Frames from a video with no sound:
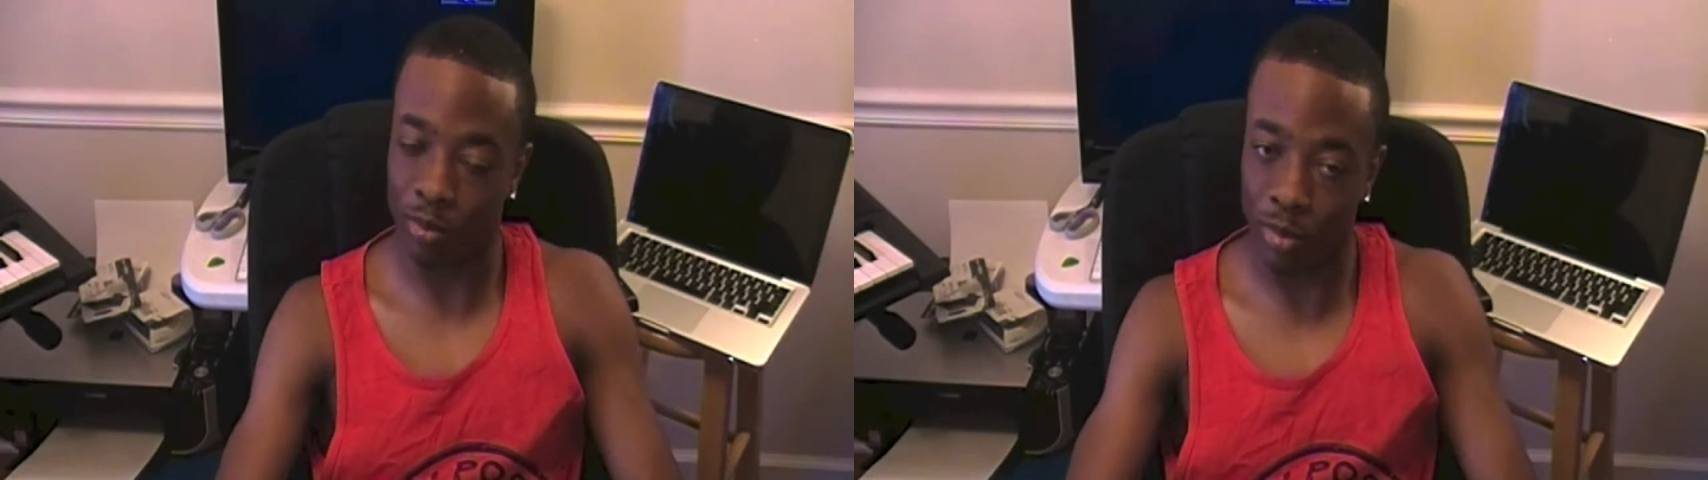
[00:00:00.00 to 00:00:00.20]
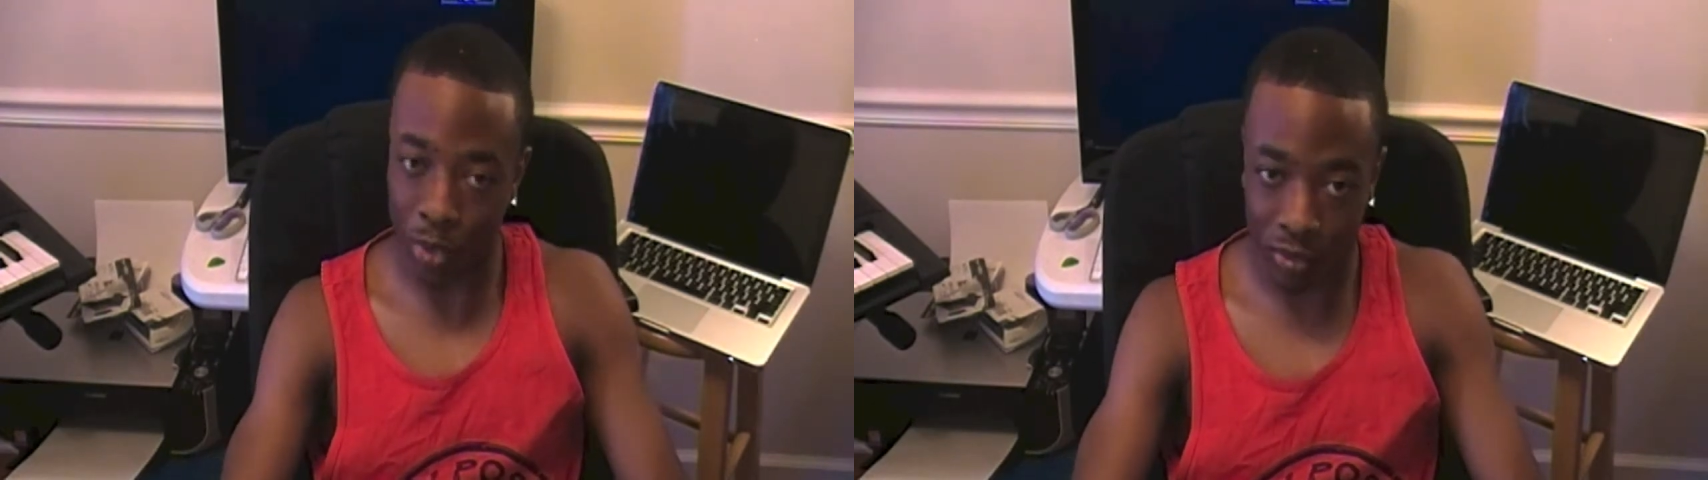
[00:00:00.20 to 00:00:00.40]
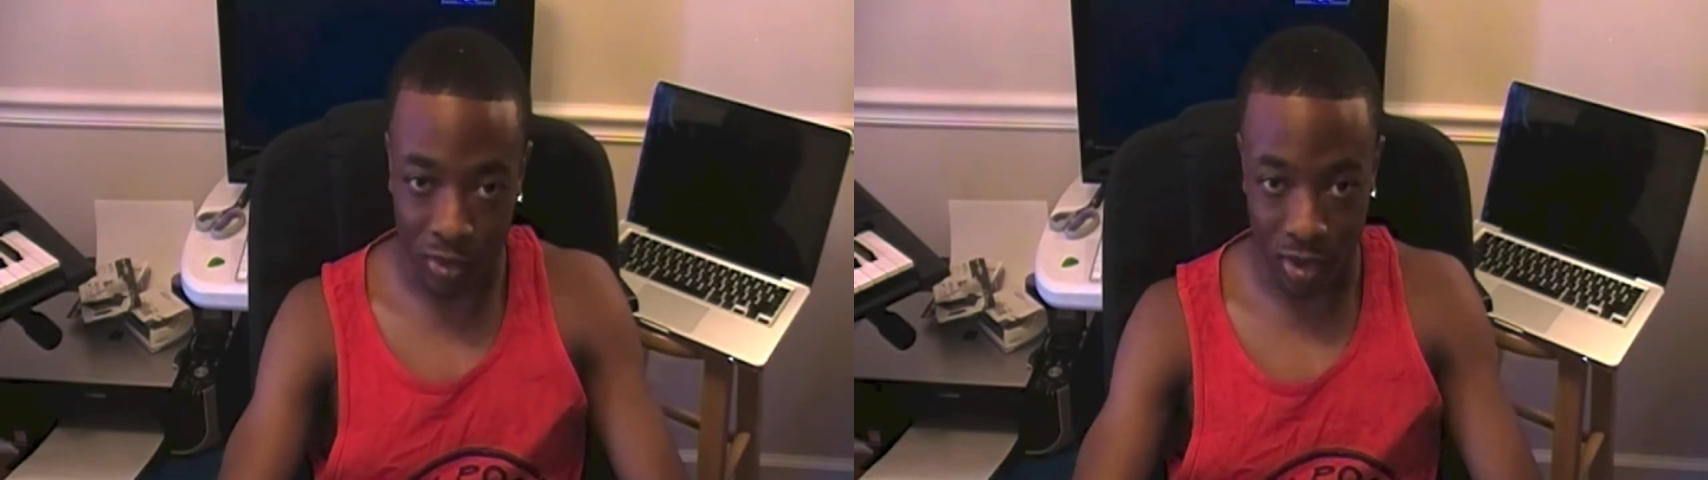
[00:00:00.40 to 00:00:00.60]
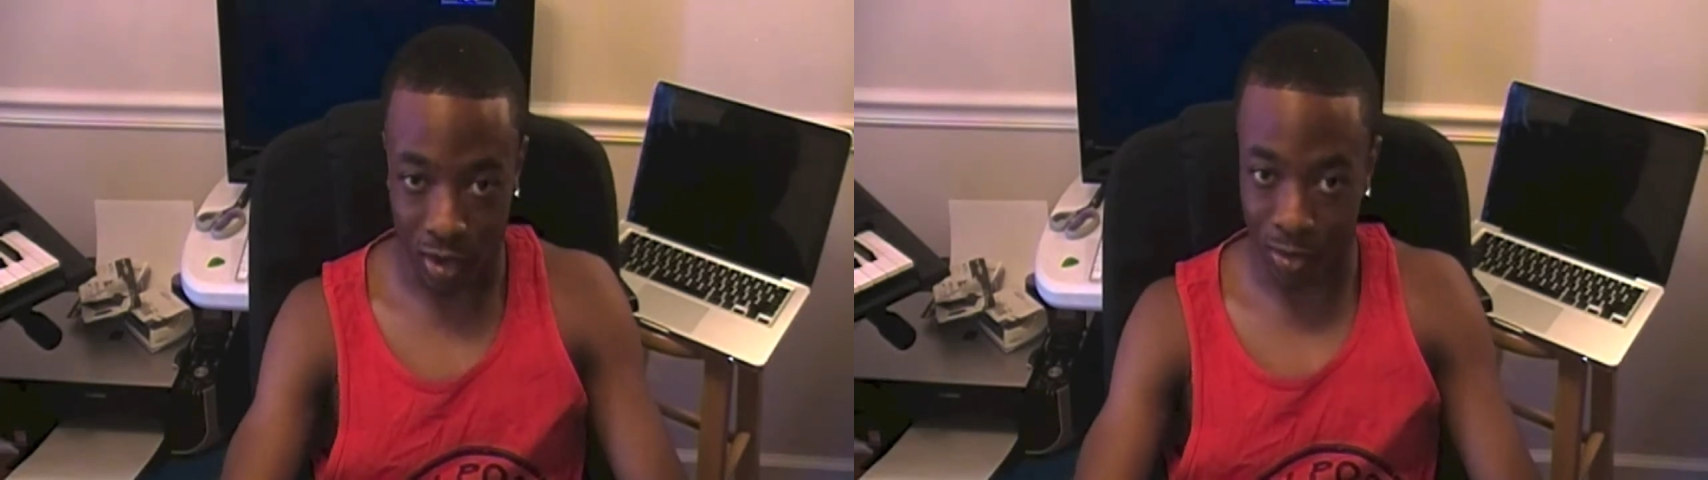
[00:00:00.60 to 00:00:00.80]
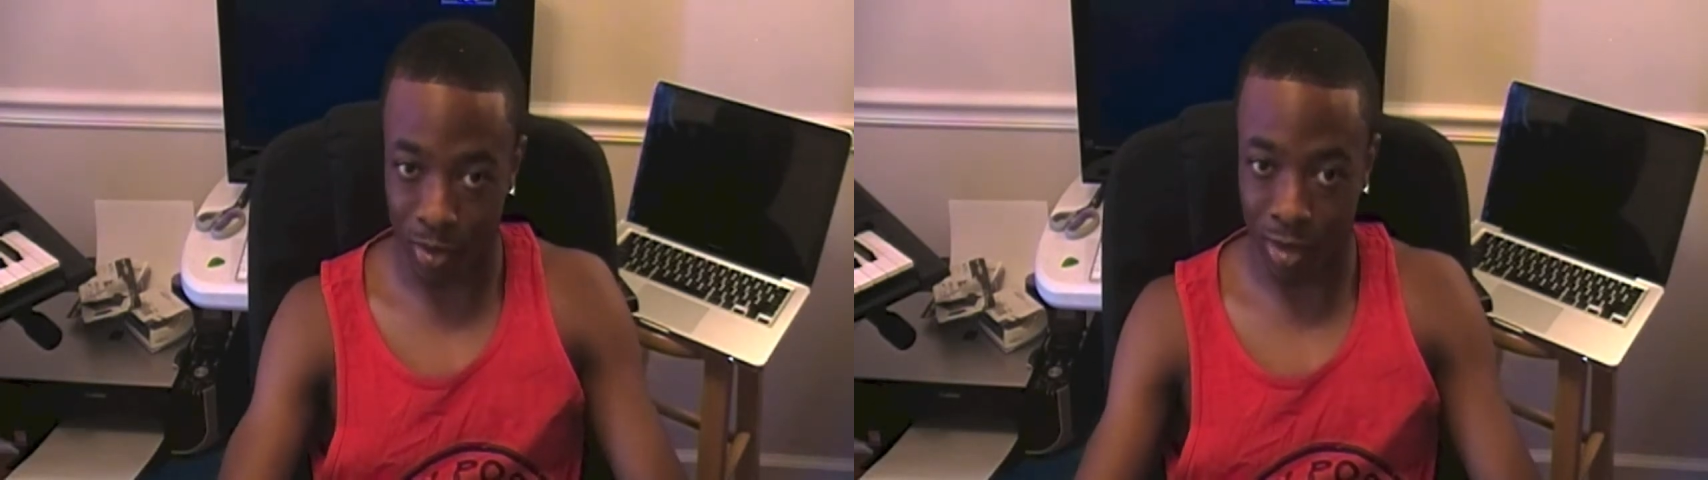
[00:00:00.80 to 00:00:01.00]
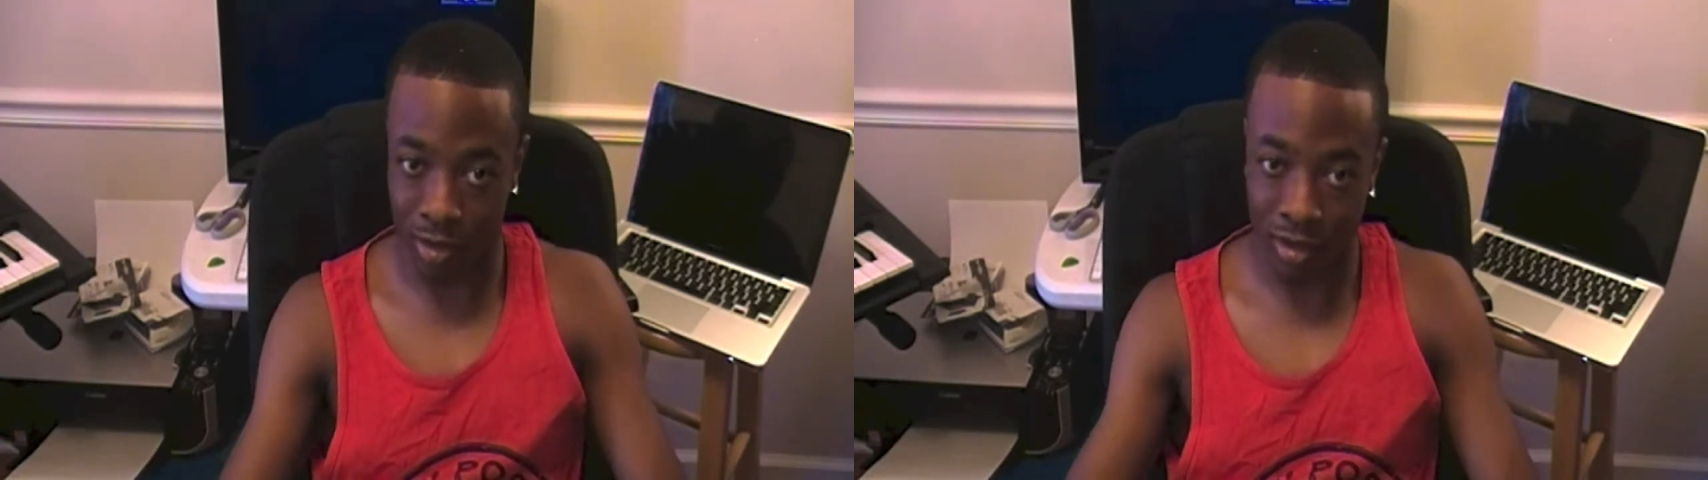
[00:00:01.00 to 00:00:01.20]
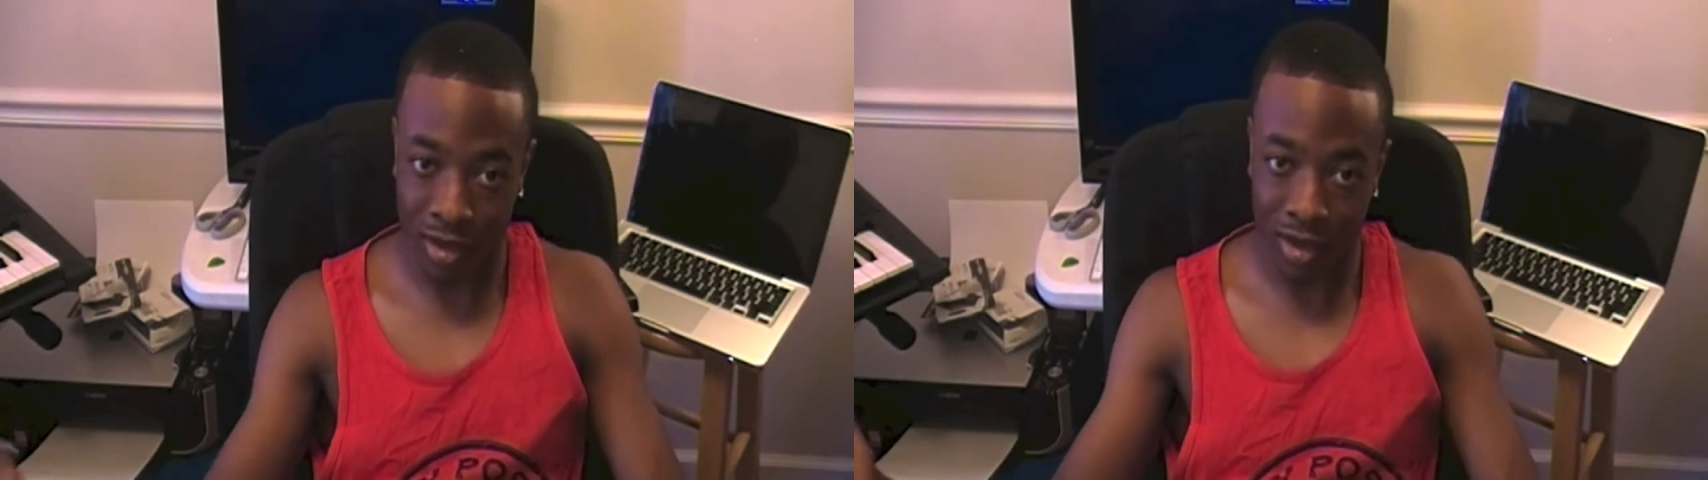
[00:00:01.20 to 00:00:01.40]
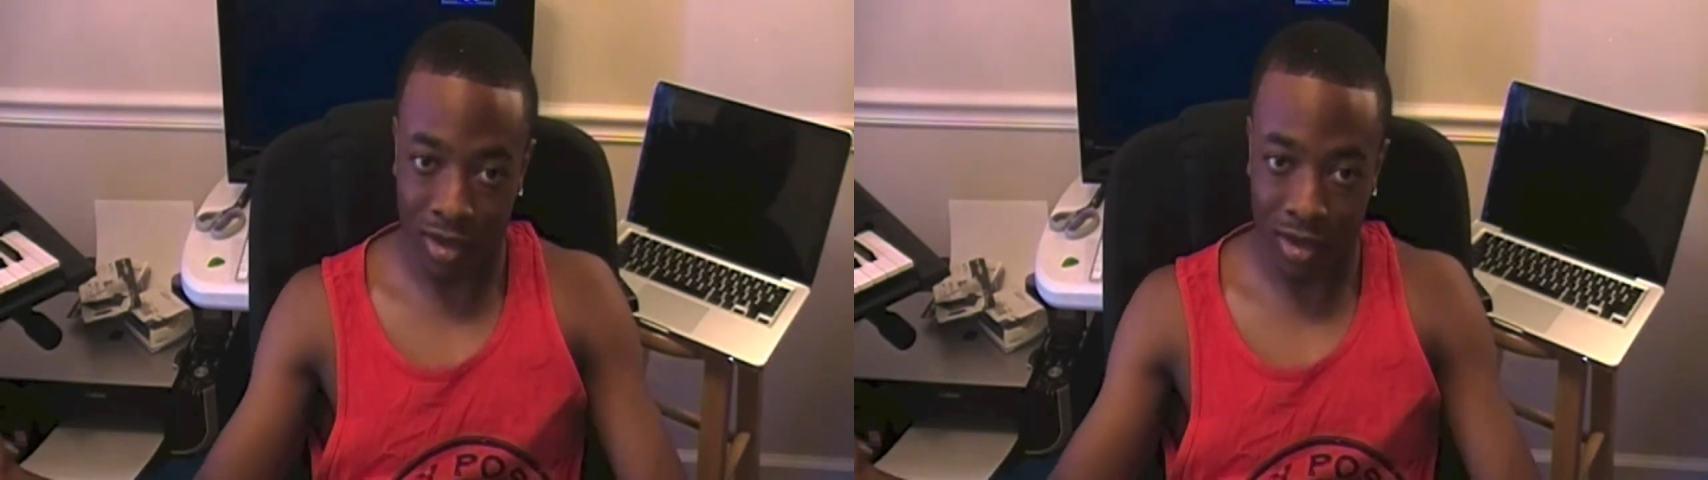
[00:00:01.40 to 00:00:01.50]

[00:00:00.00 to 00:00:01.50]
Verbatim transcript: a beautiful young woman.